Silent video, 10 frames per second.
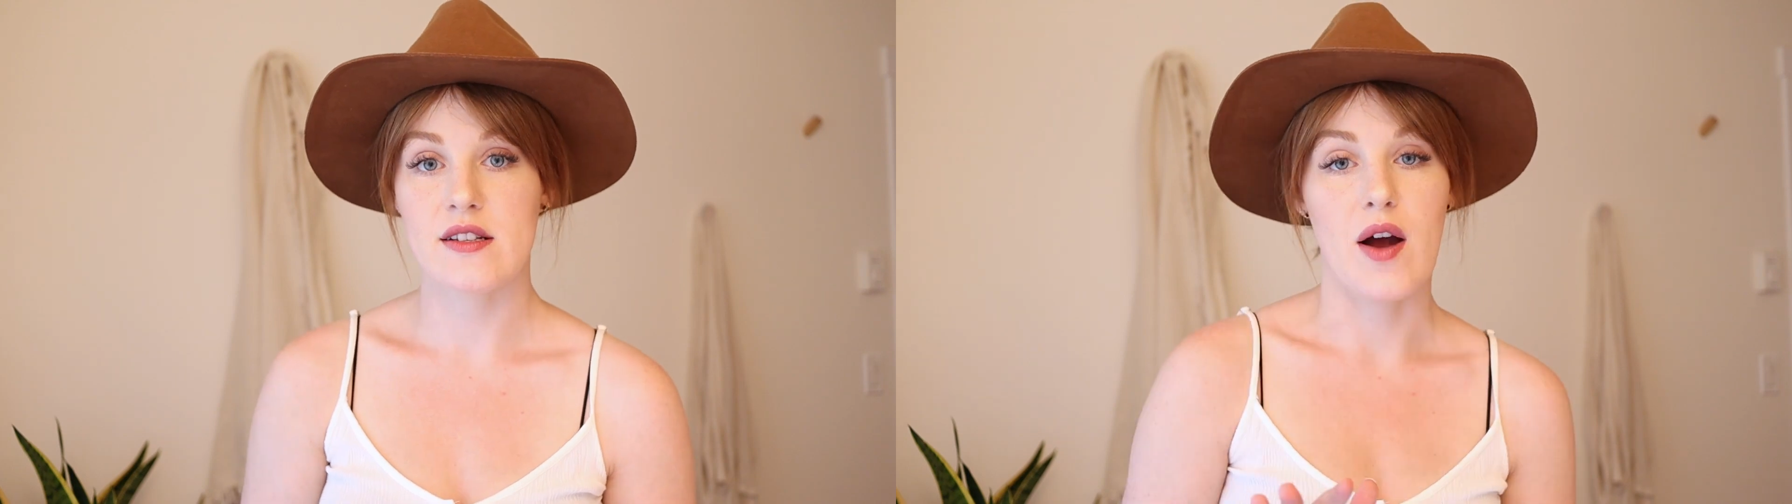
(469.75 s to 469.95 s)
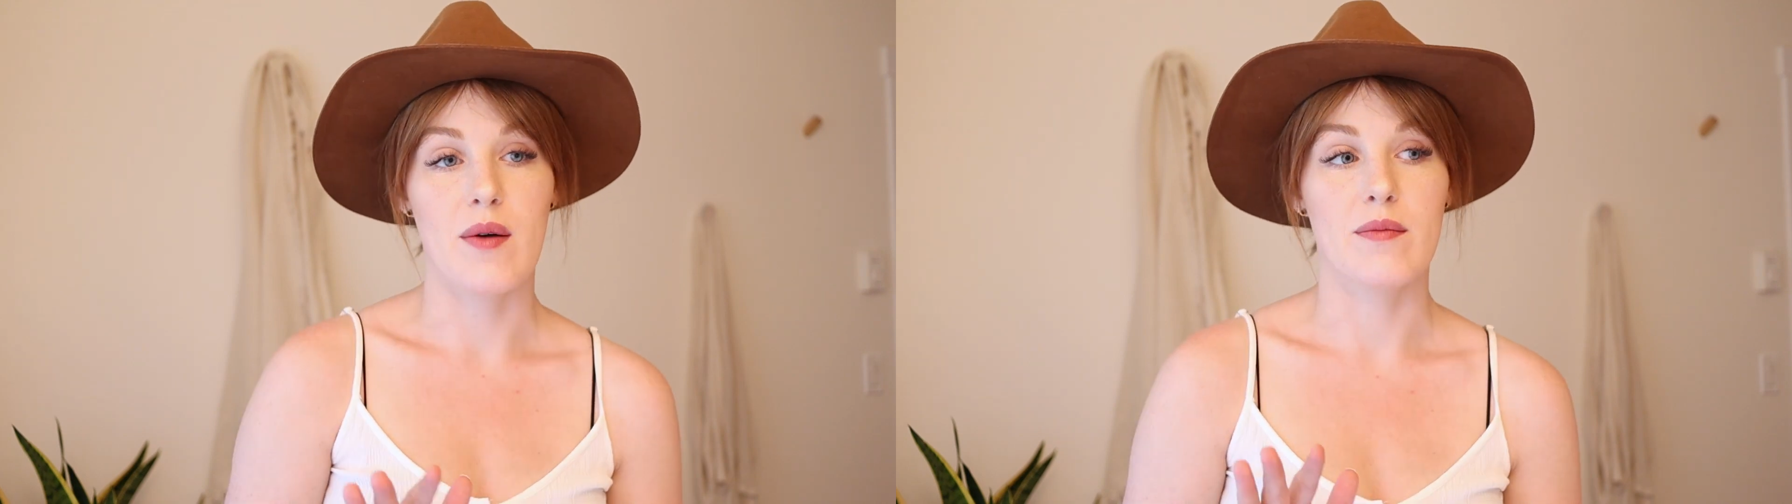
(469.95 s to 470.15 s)

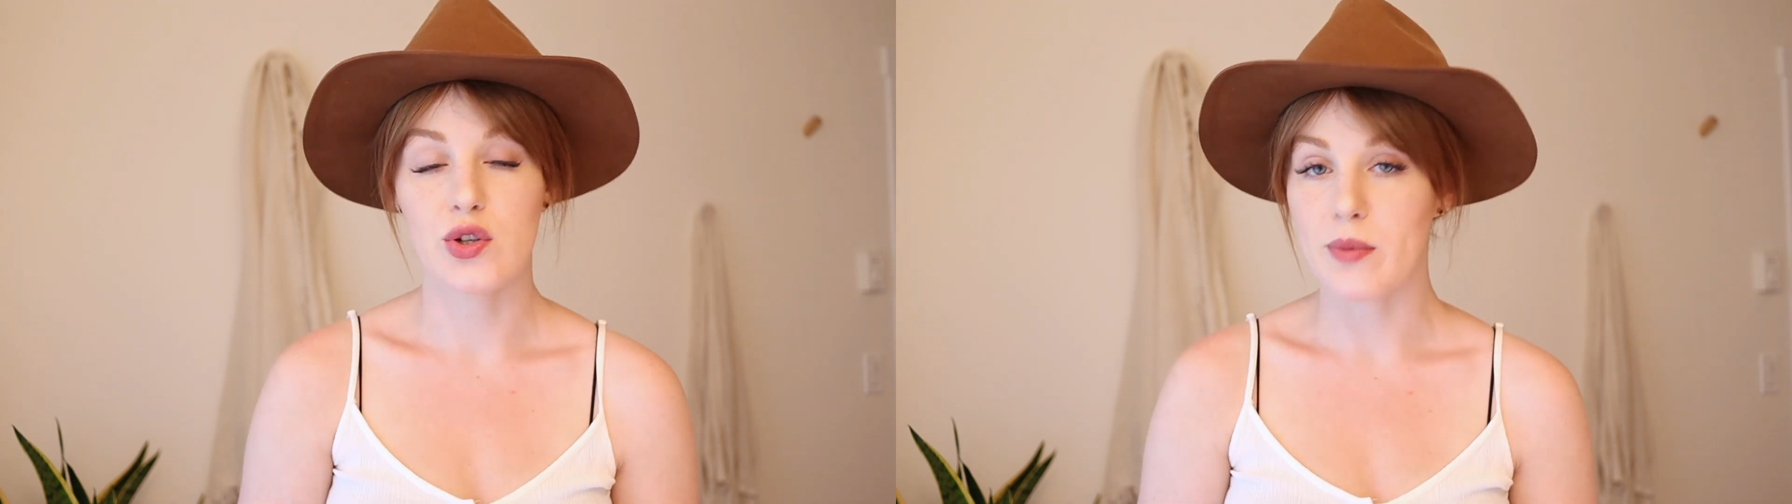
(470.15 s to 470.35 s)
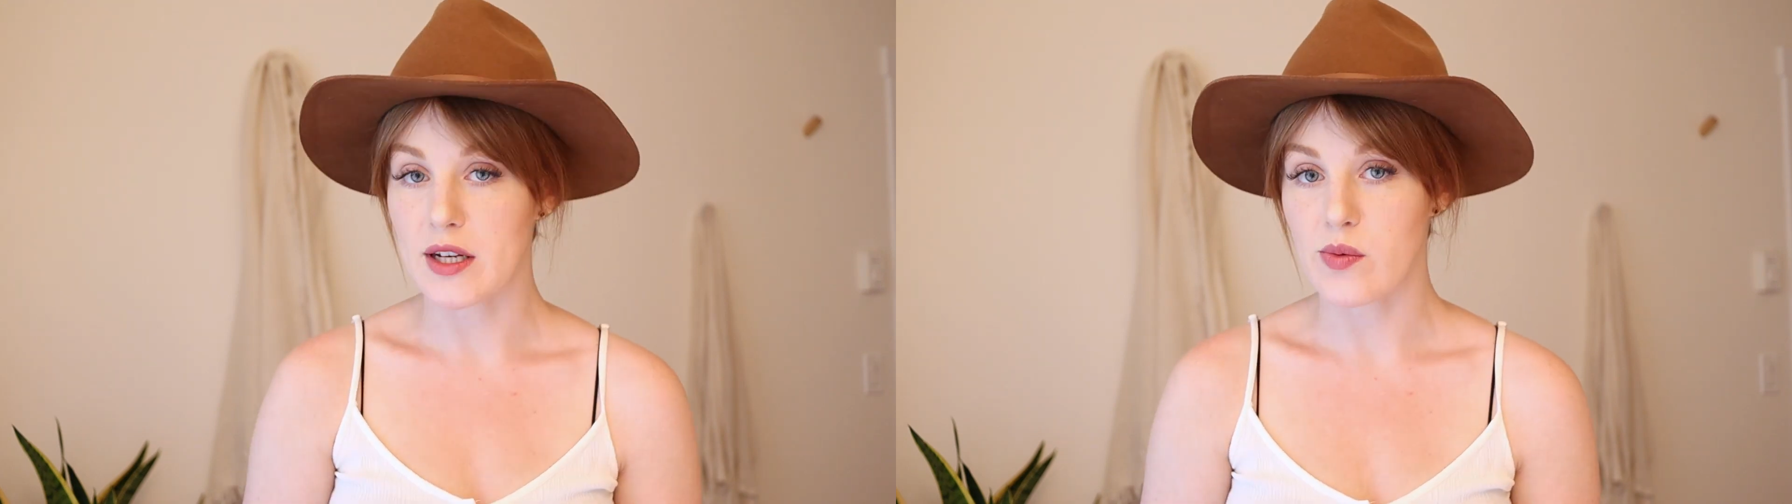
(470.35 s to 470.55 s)
from
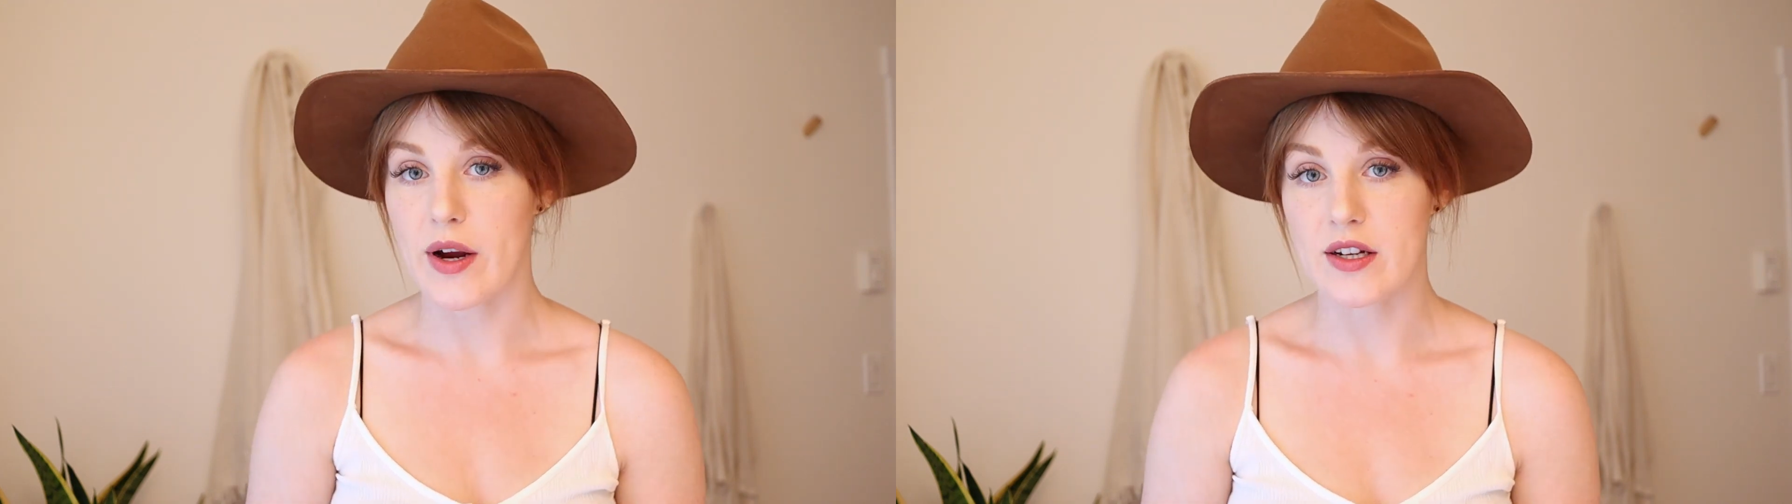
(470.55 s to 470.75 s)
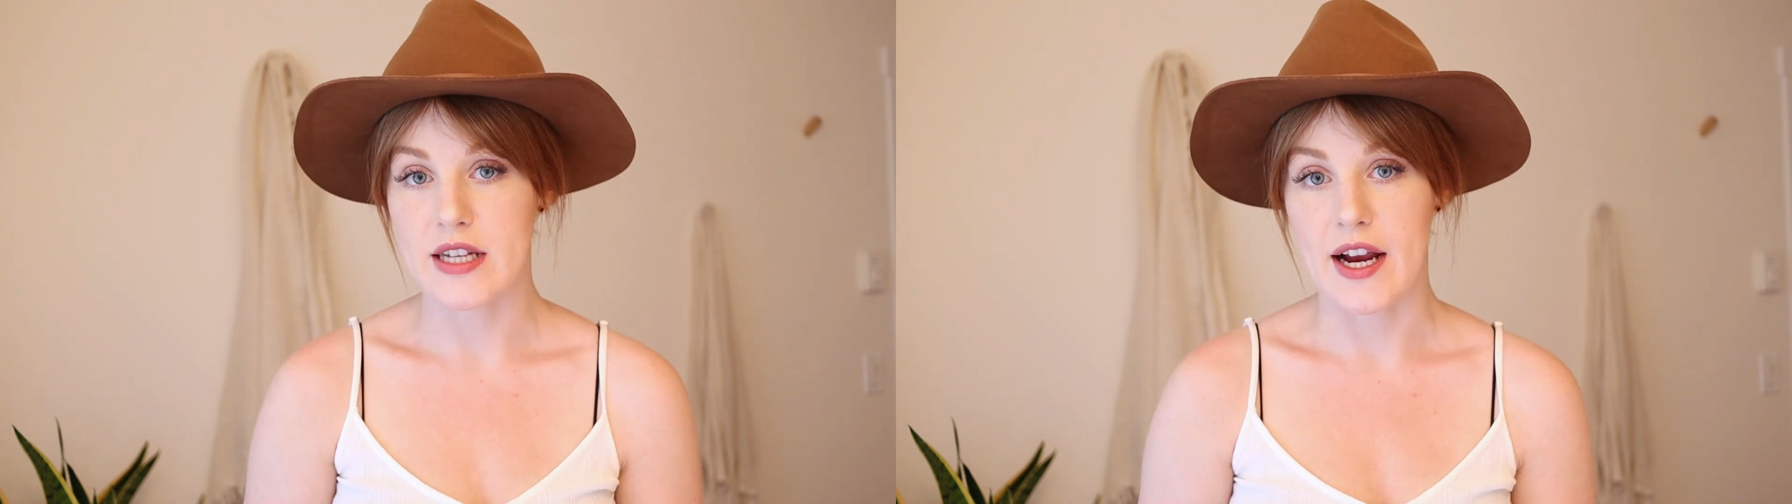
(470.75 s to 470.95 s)
too much
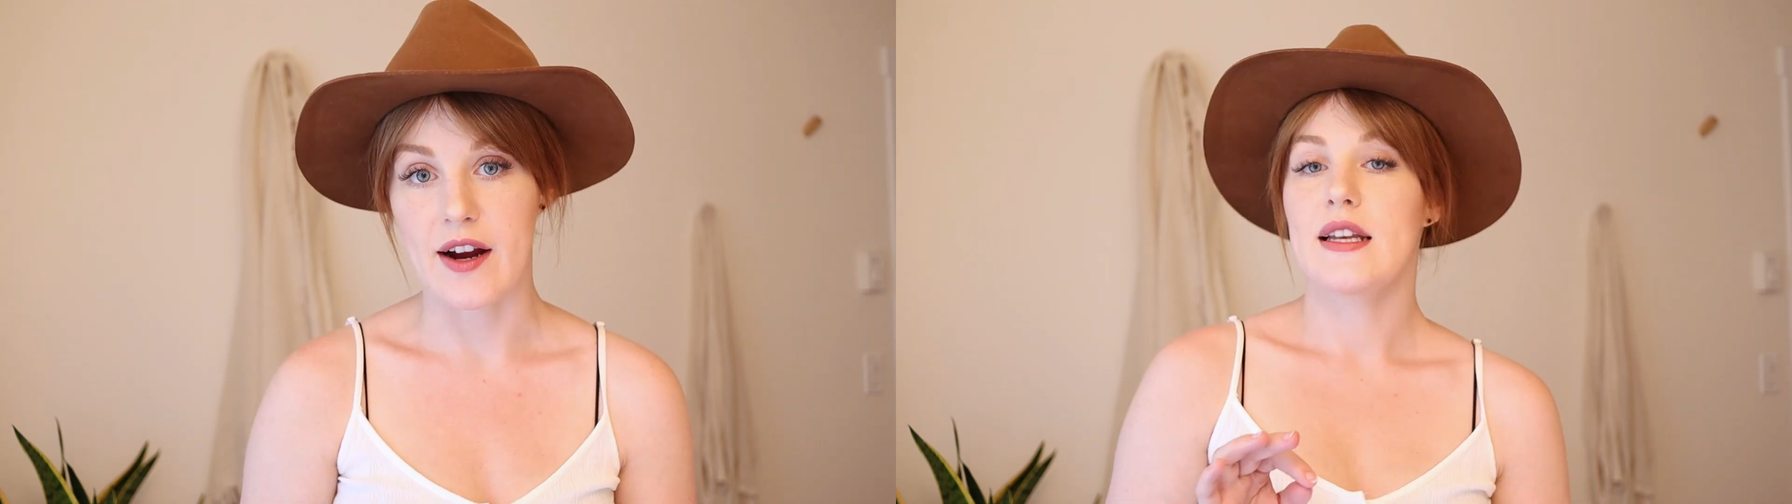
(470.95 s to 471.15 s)
wear and tear.